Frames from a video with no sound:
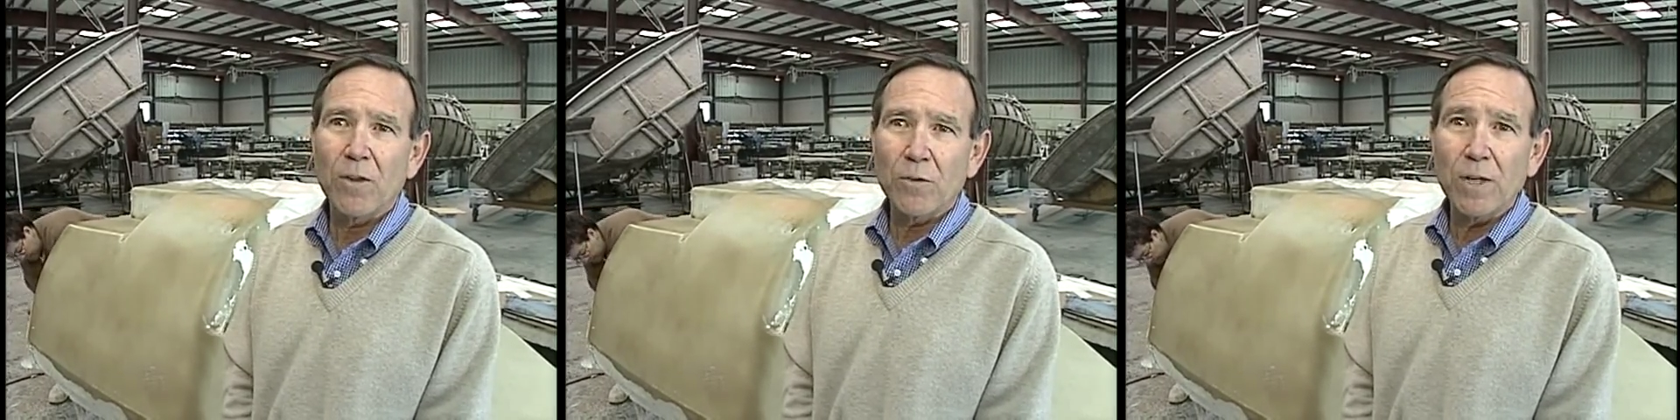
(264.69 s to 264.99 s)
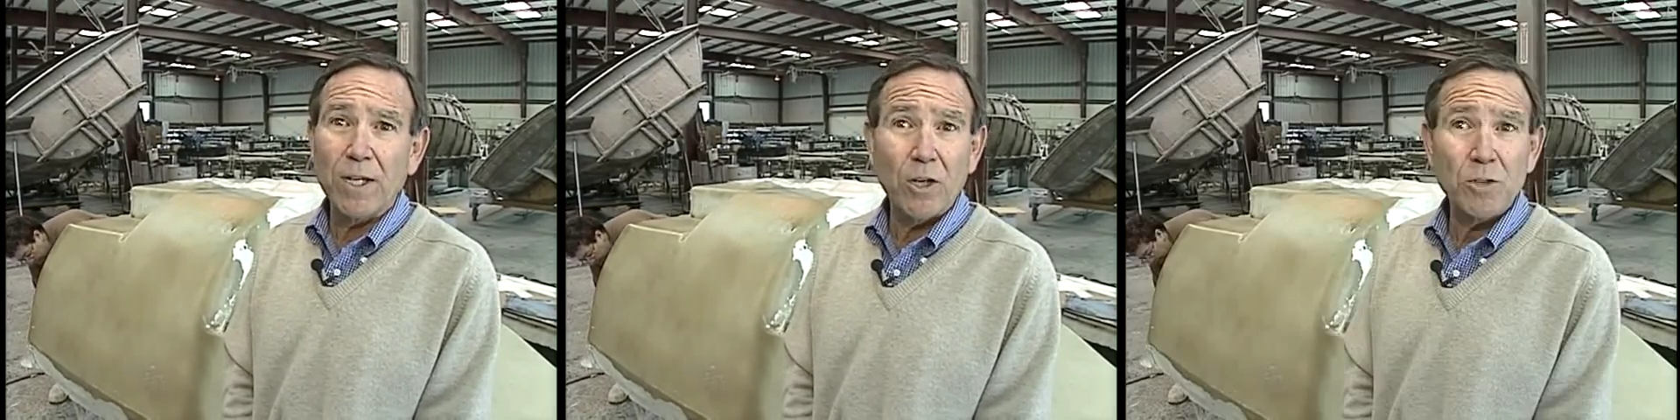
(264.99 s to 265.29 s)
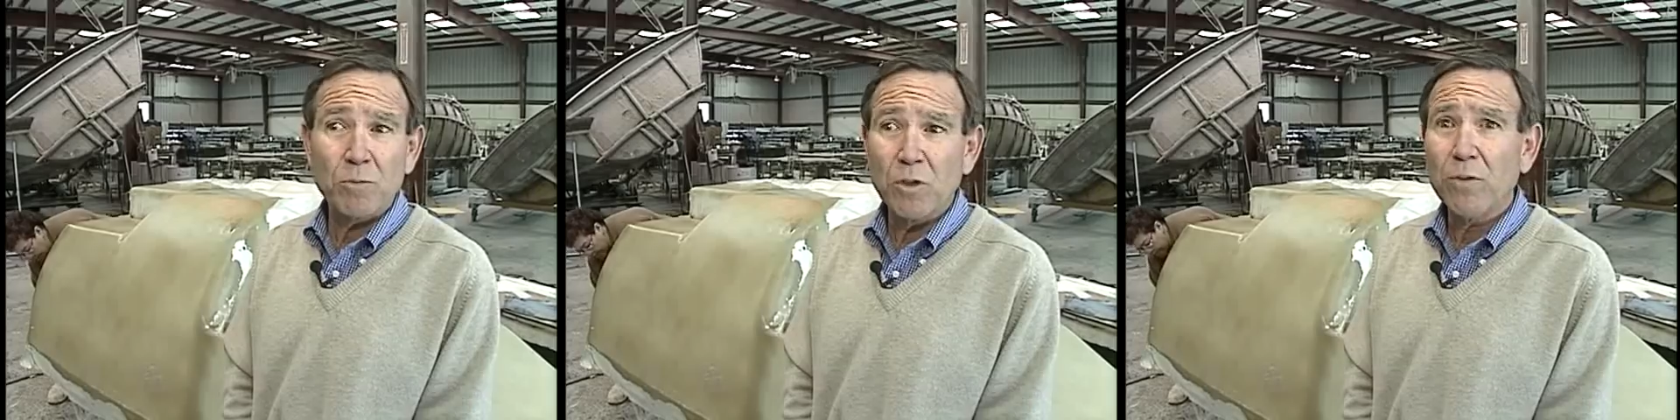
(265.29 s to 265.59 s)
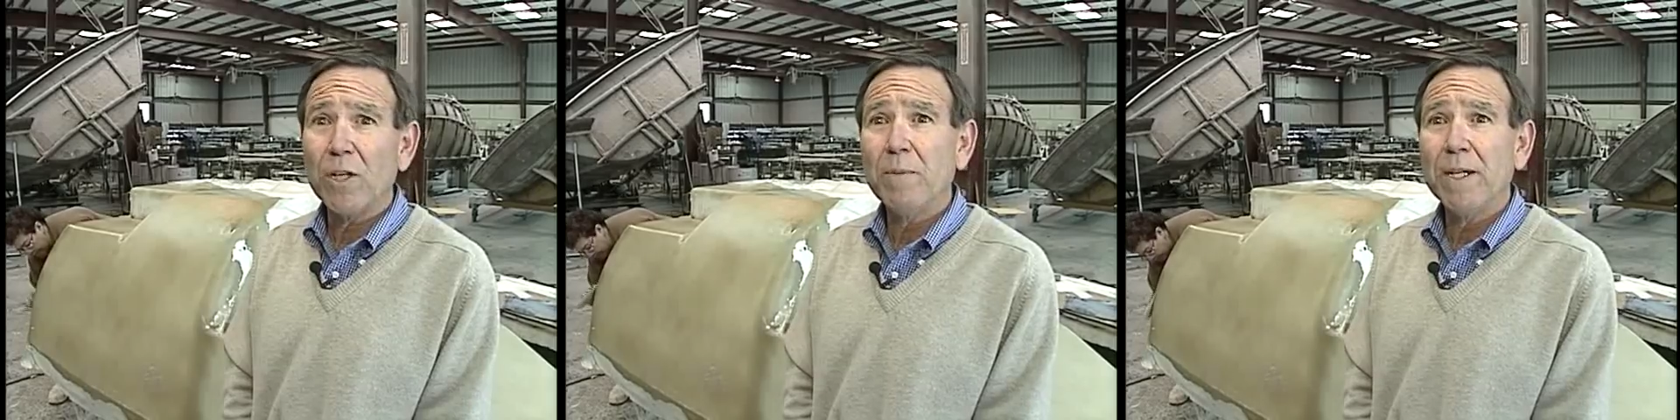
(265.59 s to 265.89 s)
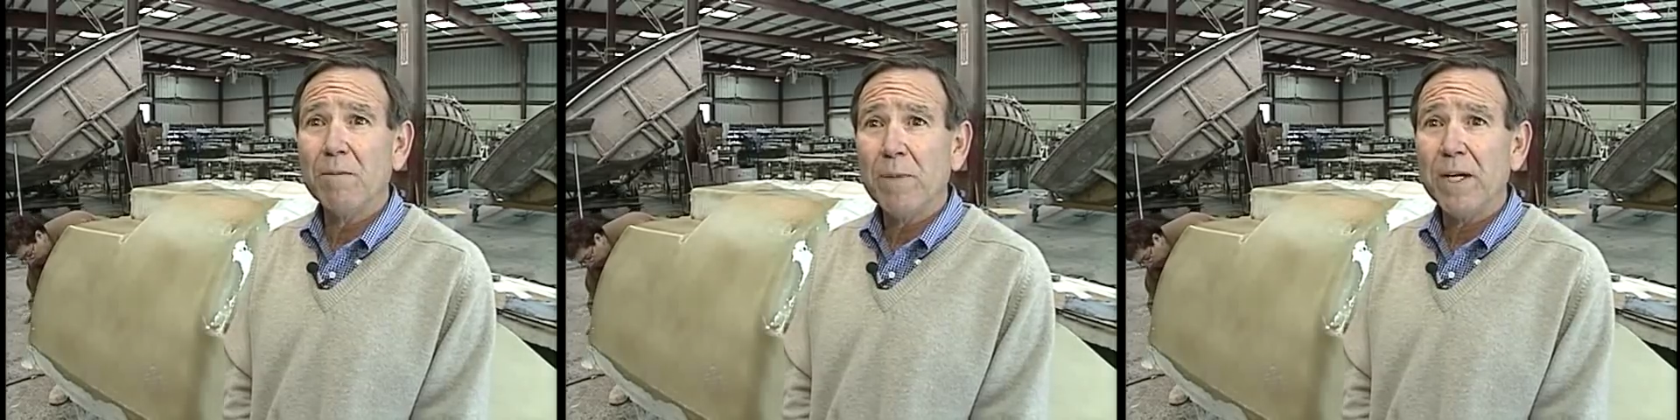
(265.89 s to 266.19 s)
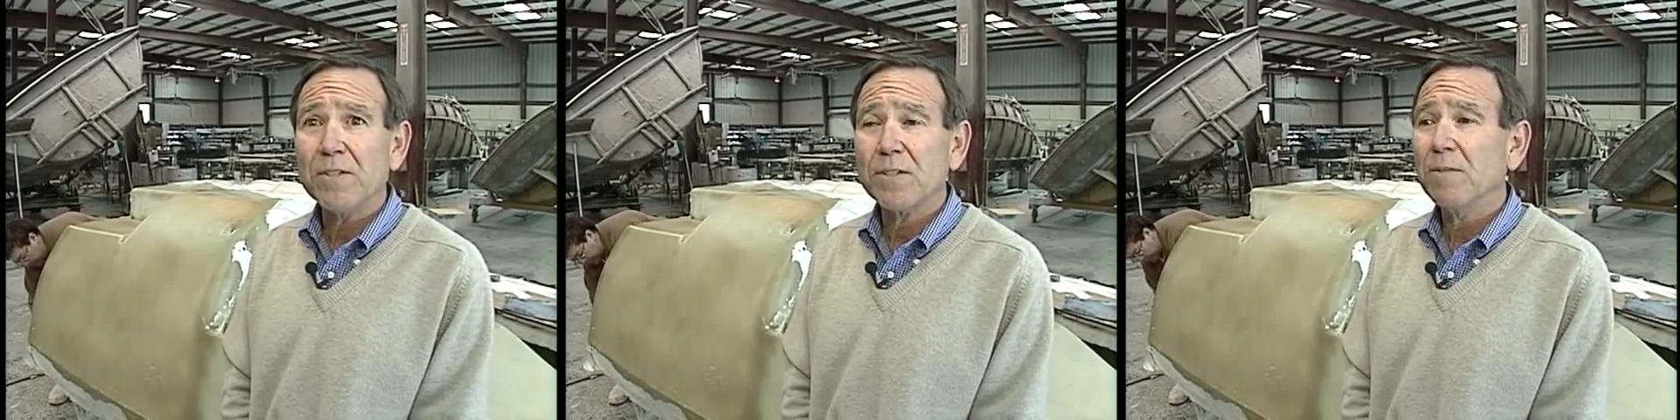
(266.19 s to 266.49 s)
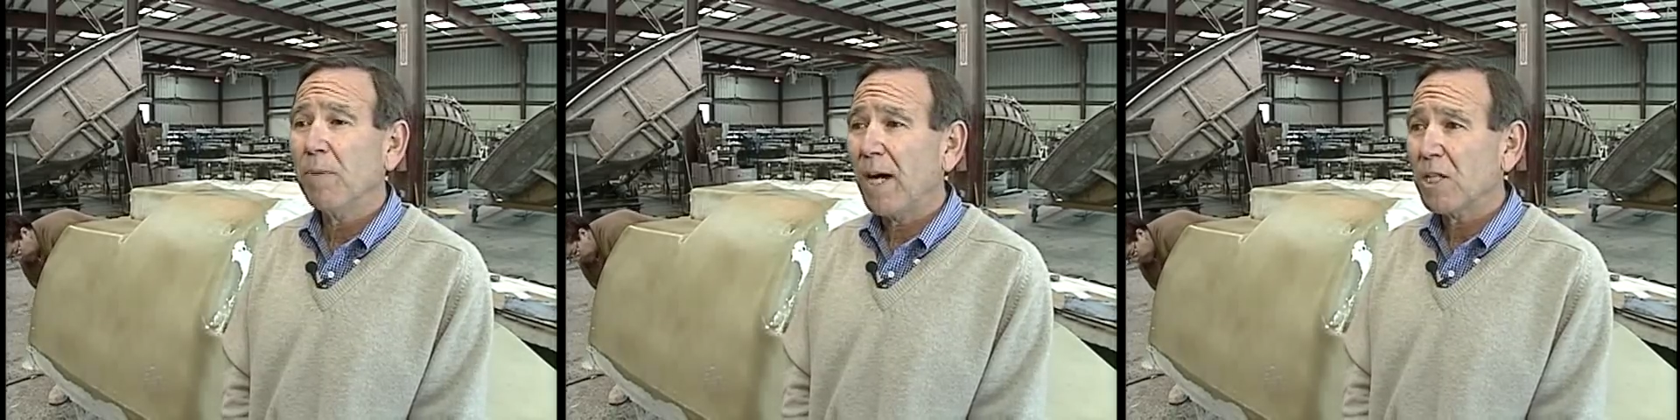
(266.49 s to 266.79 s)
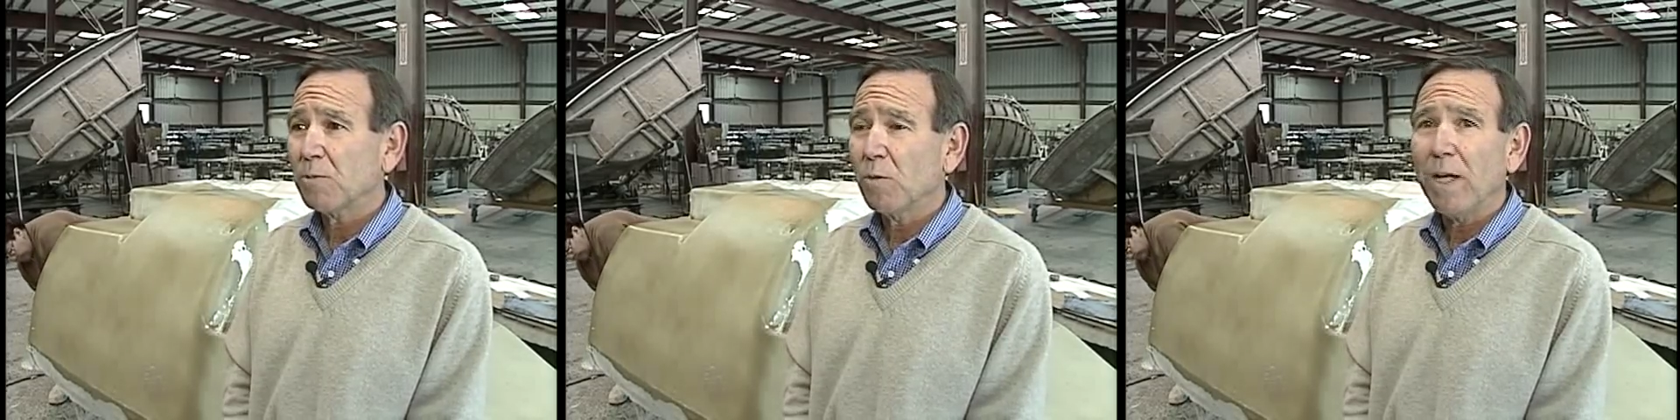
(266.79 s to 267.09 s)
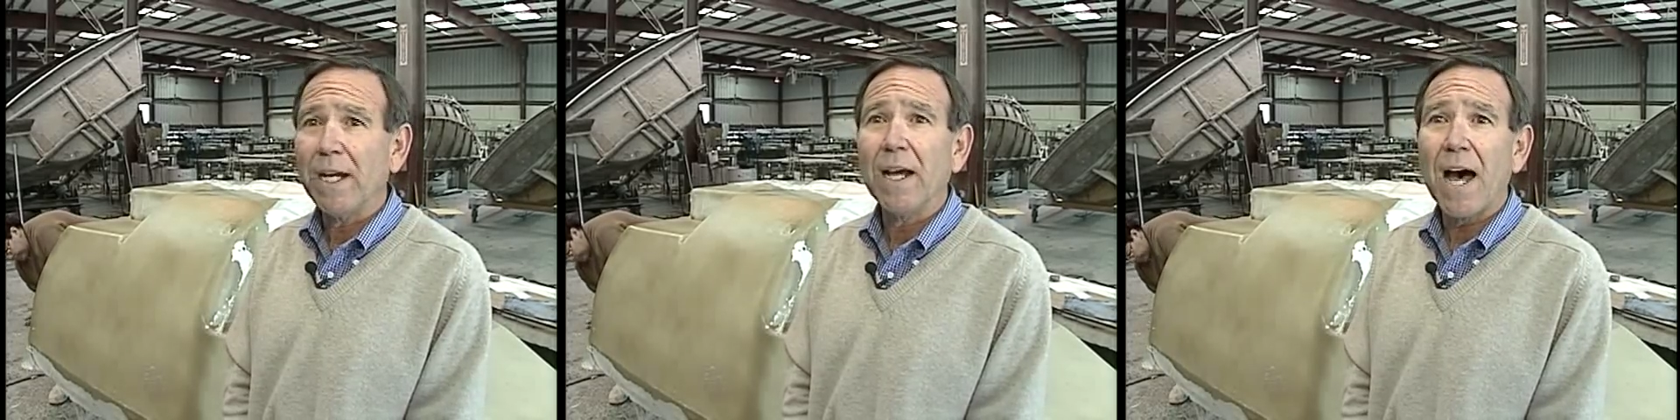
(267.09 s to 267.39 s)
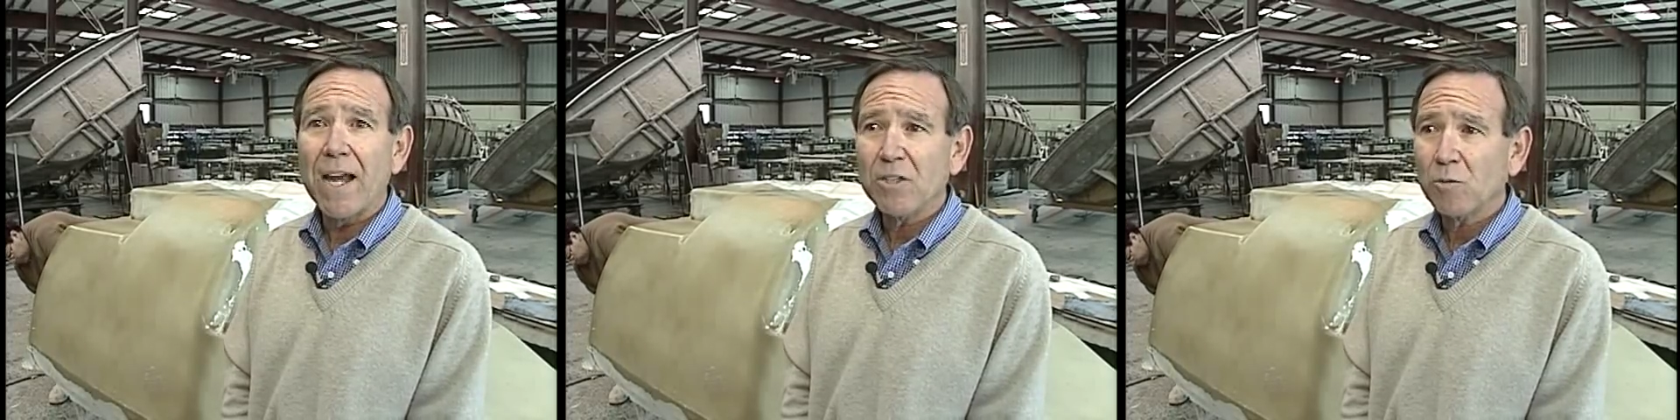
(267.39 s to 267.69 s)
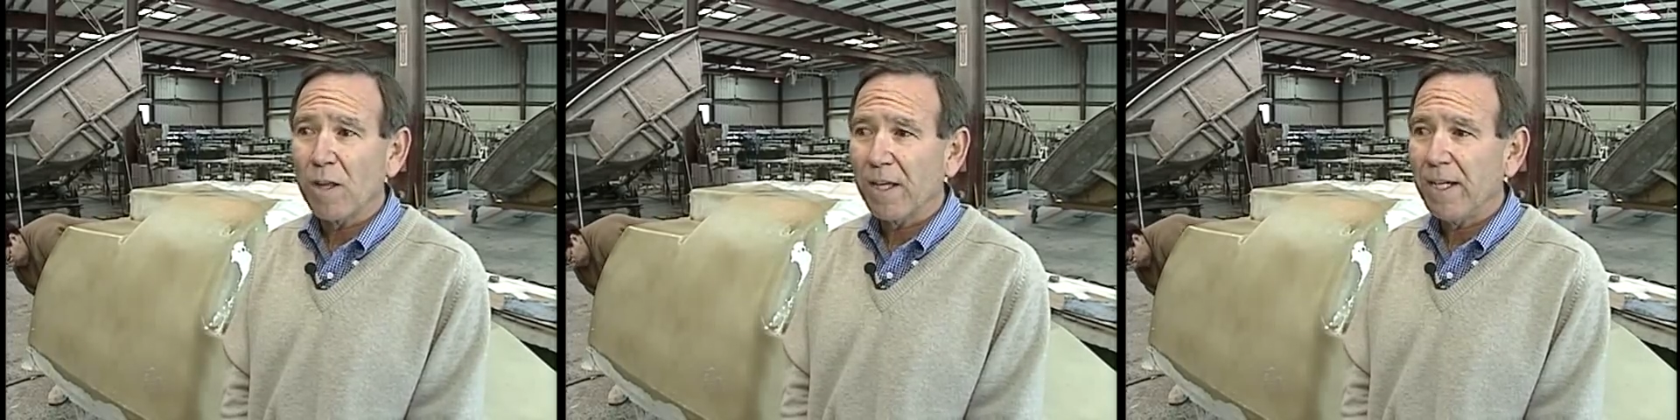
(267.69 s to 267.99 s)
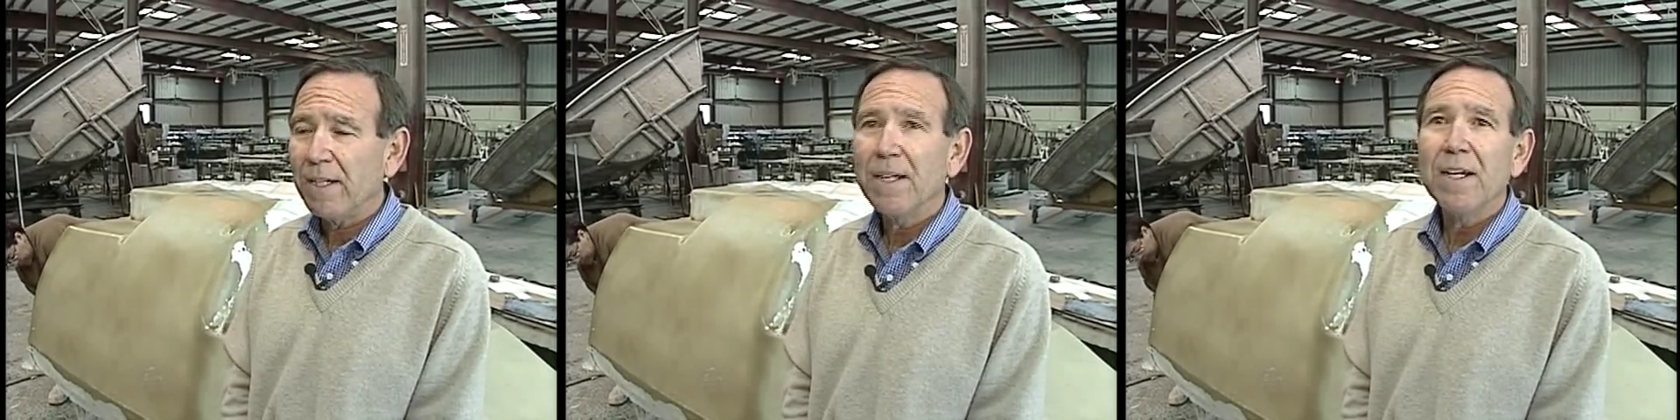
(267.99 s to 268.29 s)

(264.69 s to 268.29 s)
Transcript: through the years, proven to be the best possible way, the highest quality,